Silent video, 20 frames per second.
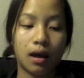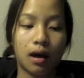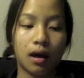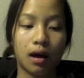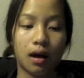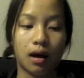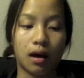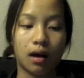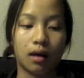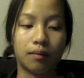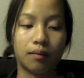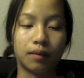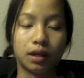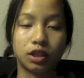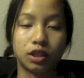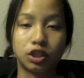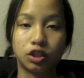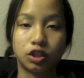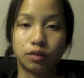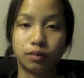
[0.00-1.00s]

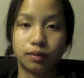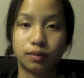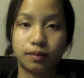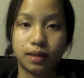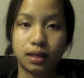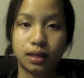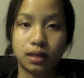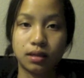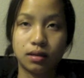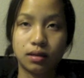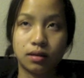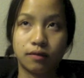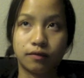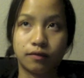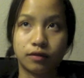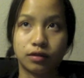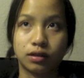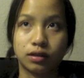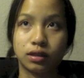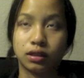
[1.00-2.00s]
Dopamine
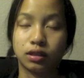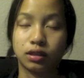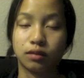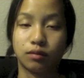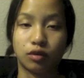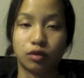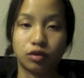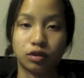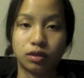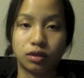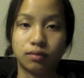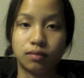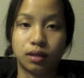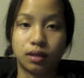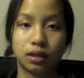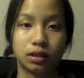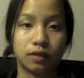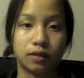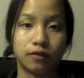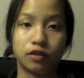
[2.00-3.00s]
induces emotion
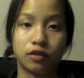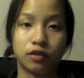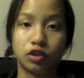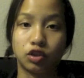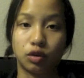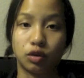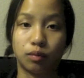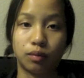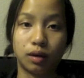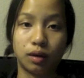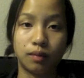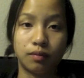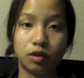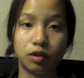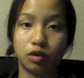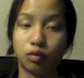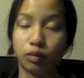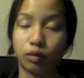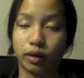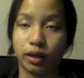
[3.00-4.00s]
because if you dope up, you'll
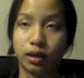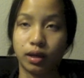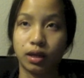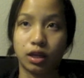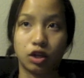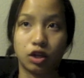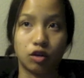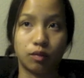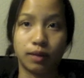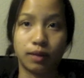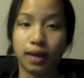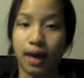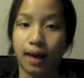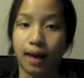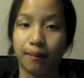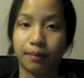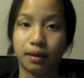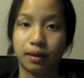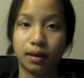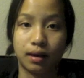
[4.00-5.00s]
win and you'll be
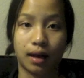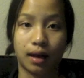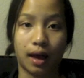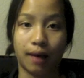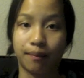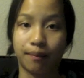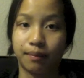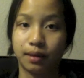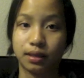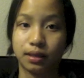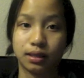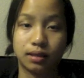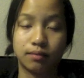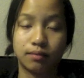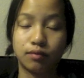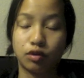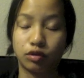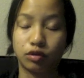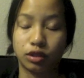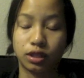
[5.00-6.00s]
happy, and happy is an
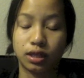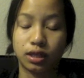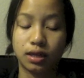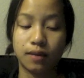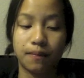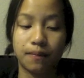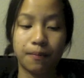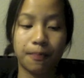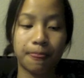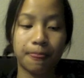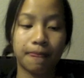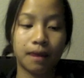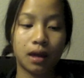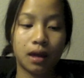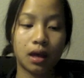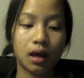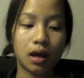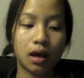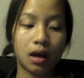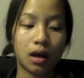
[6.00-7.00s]
emotion.
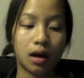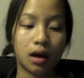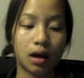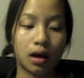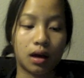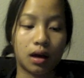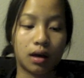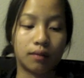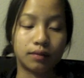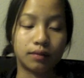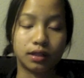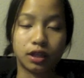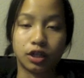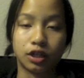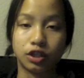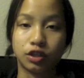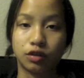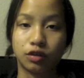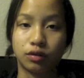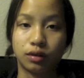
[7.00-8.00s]

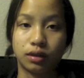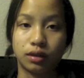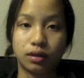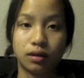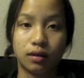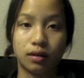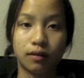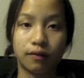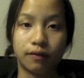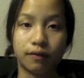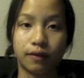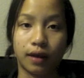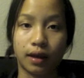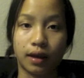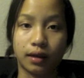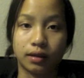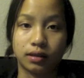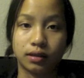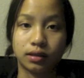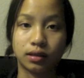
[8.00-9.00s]
Serotonin
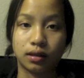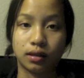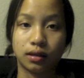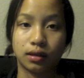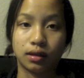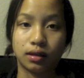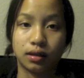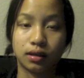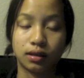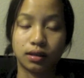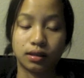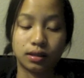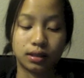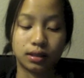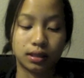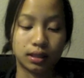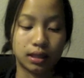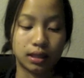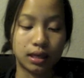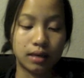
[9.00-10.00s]
affects
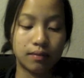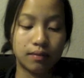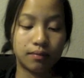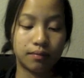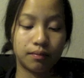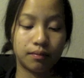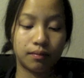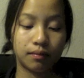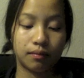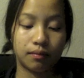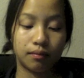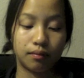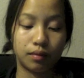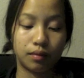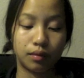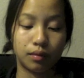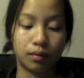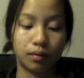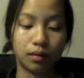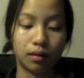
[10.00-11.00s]
sleep,
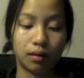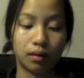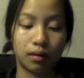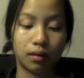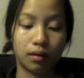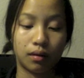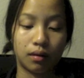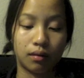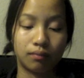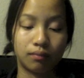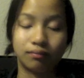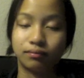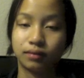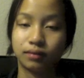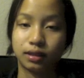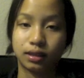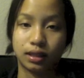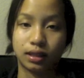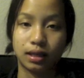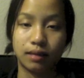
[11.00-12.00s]

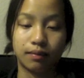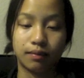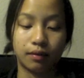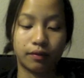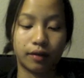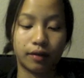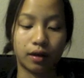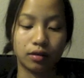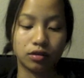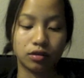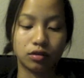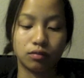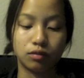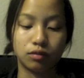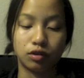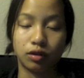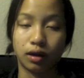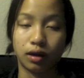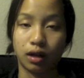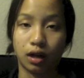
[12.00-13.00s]
arousal, mood,
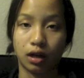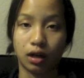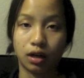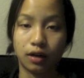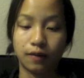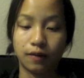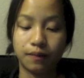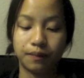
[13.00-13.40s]
and hunger.